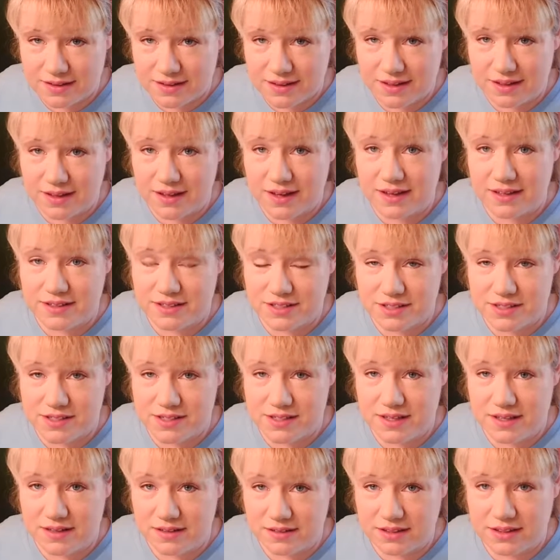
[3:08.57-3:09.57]
Like, I
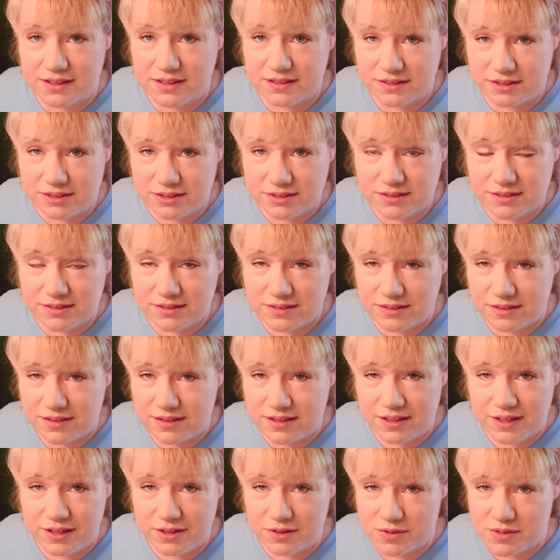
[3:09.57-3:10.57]
just need a little,
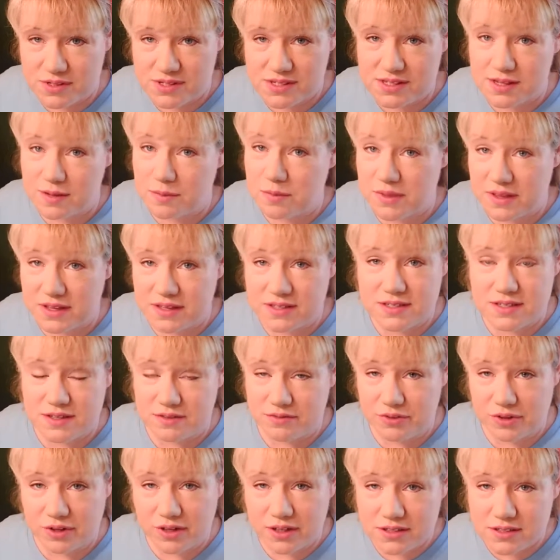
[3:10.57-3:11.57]
you know, something
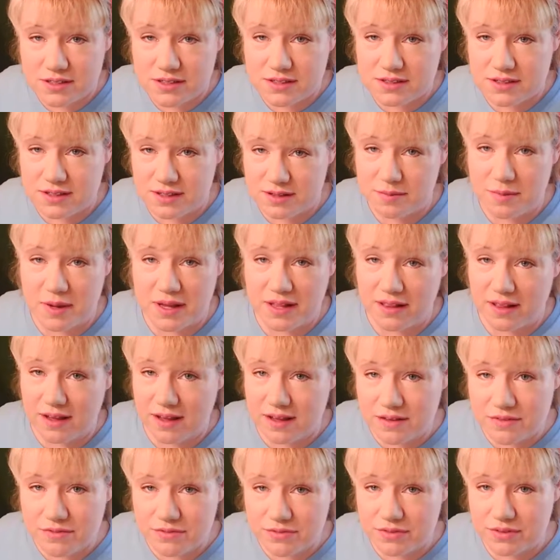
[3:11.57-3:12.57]
different in my
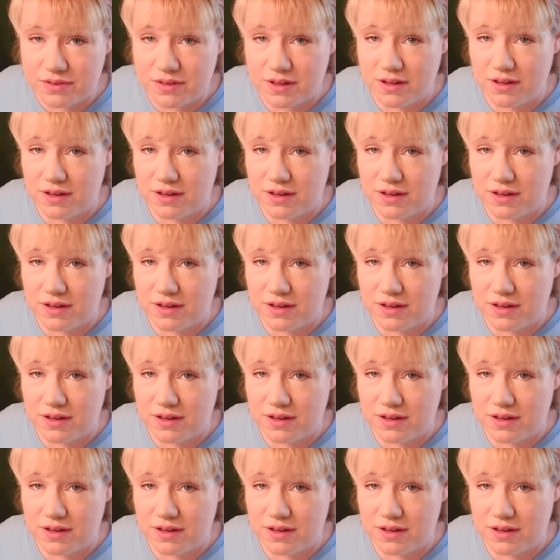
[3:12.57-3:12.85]
life,